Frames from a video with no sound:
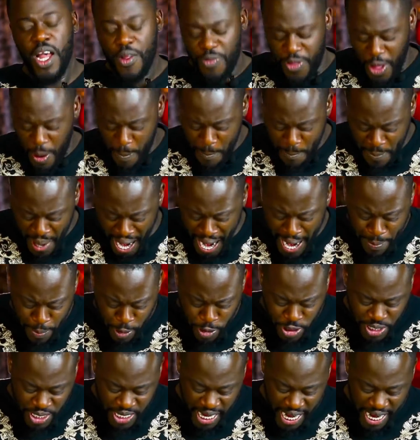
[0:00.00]
The
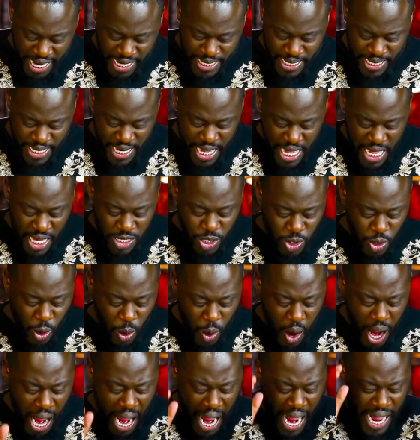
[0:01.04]
Bible says,
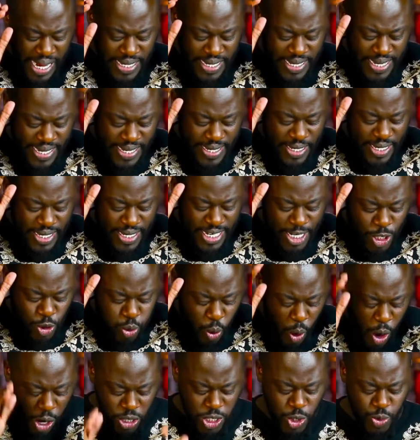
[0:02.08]
So as it
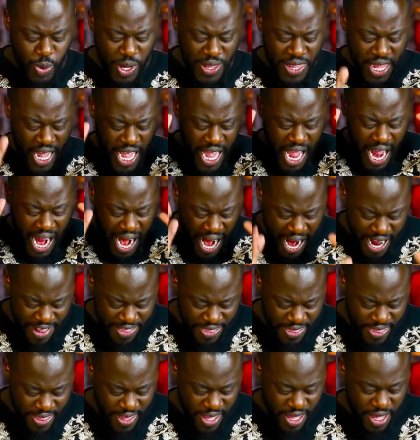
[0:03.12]
was with the
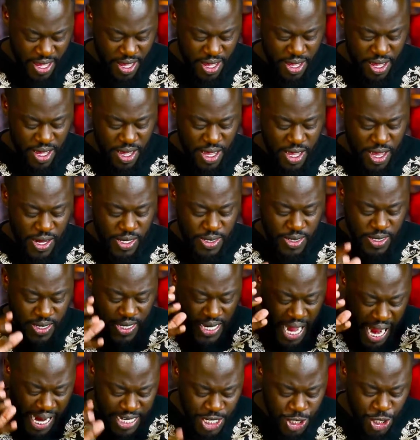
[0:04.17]
earthy,
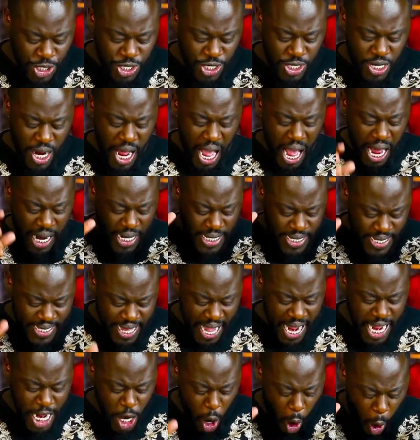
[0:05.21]
such are
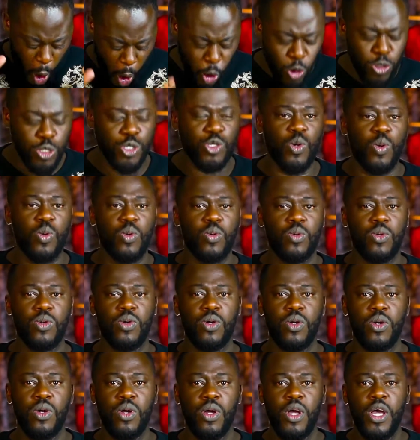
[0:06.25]
they also.
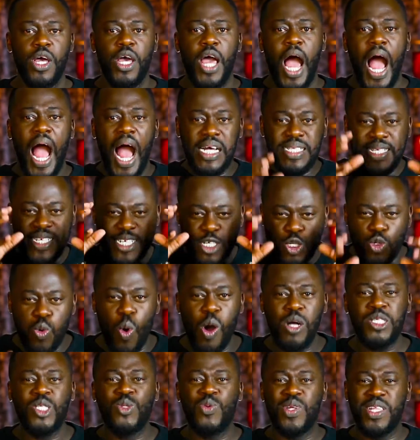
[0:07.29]
As it
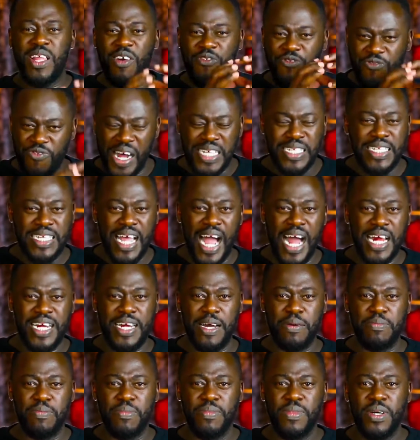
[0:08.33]
was with the first
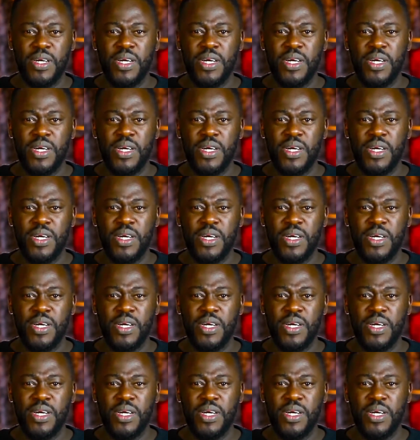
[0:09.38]
Adam,